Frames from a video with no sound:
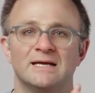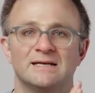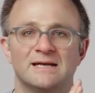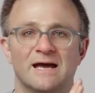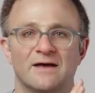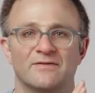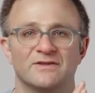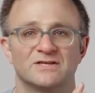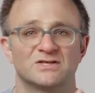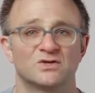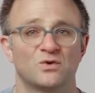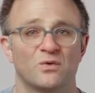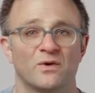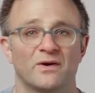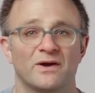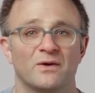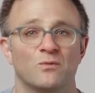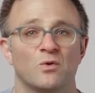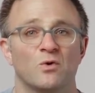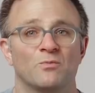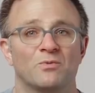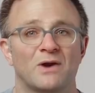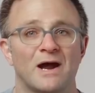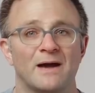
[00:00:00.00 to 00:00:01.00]
Now this query
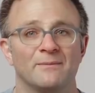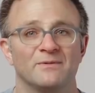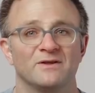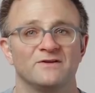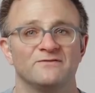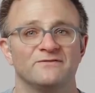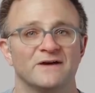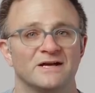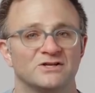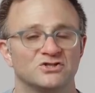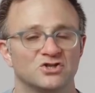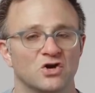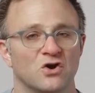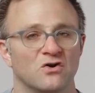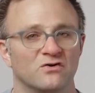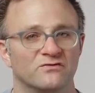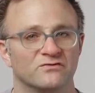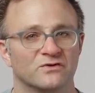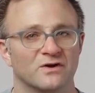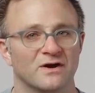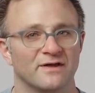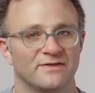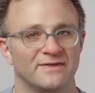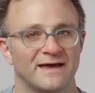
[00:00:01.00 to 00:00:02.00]
will probably fetch
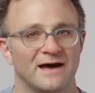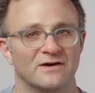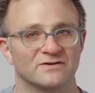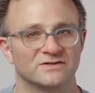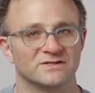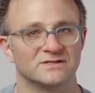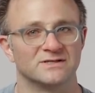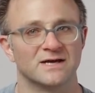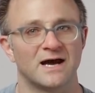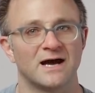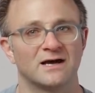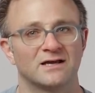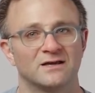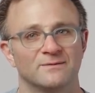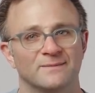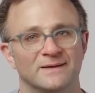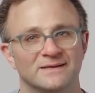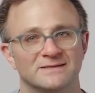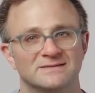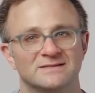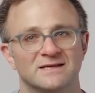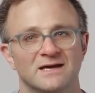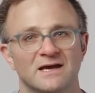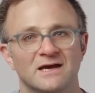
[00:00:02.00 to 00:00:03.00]
over a thousand
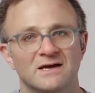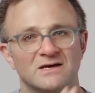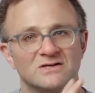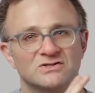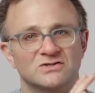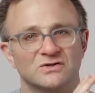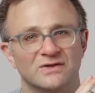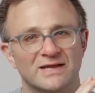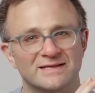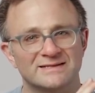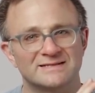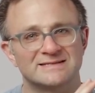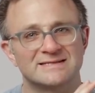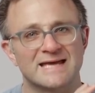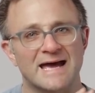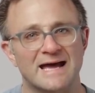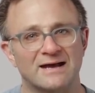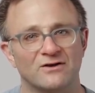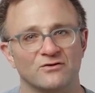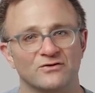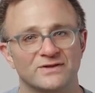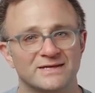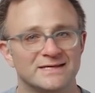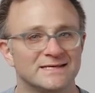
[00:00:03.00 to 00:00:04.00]
documents. So let's
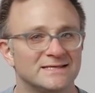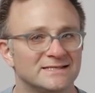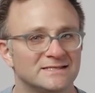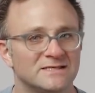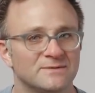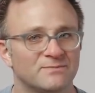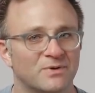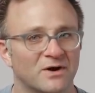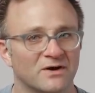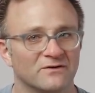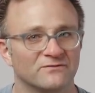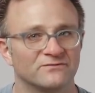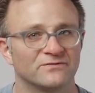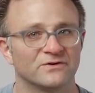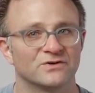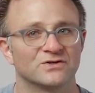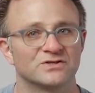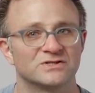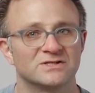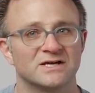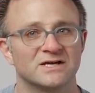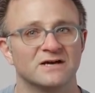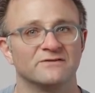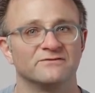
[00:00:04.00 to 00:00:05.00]
tackle the easy part
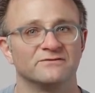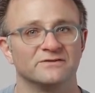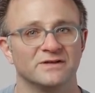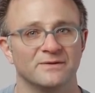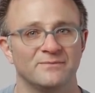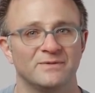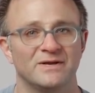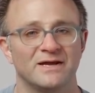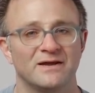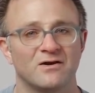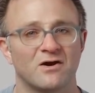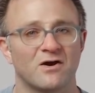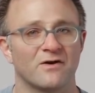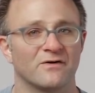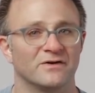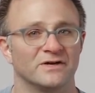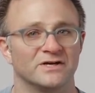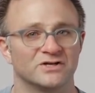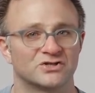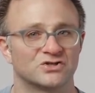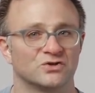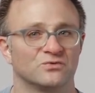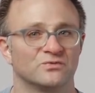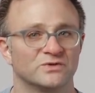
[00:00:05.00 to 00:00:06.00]
first of limiting our
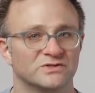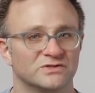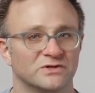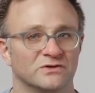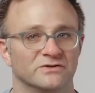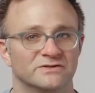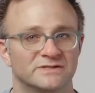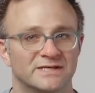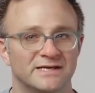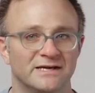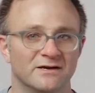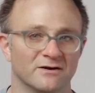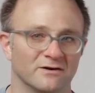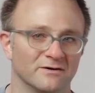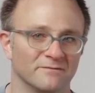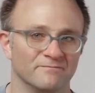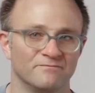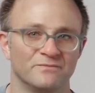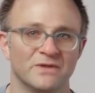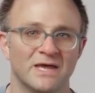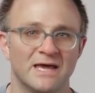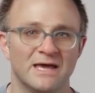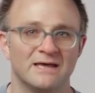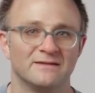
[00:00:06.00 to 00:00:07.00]
initial results here.
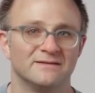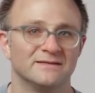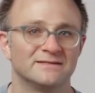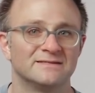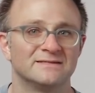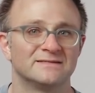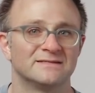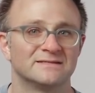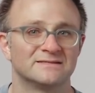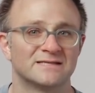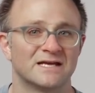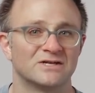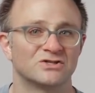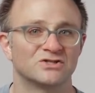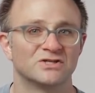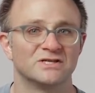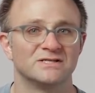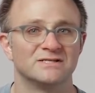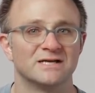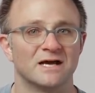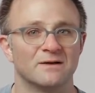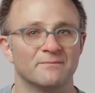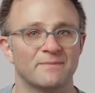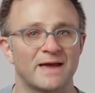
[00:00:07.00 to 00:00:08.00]
This is essentially
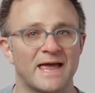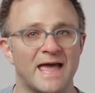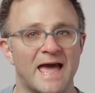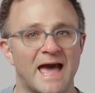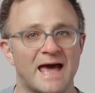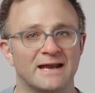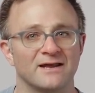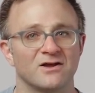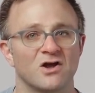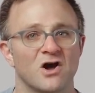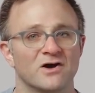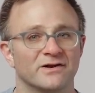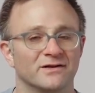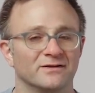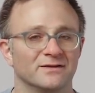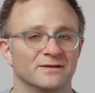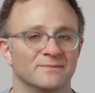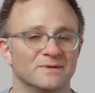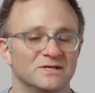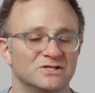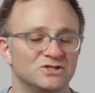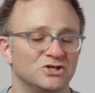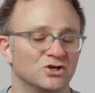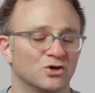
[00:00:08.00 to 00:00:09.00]
done by adding on a
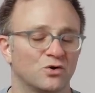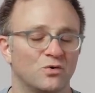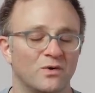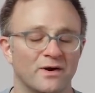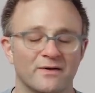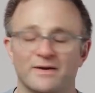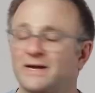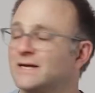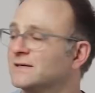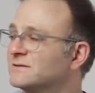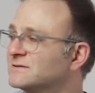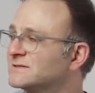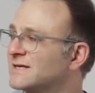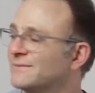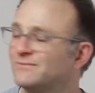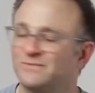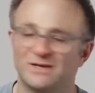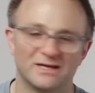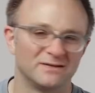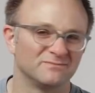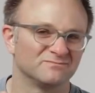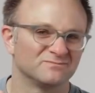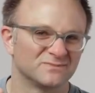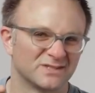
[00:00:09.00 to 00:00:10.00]
limit to your query,
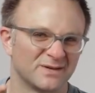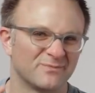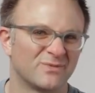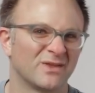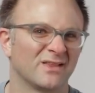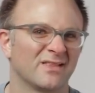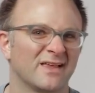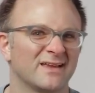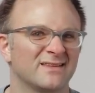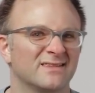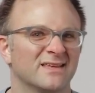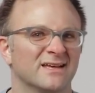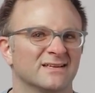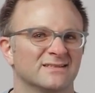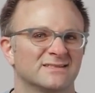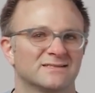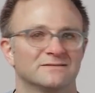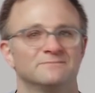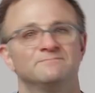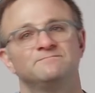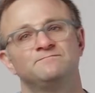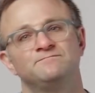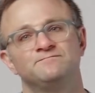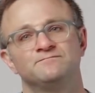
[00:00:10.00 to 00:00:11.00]
something, something like this.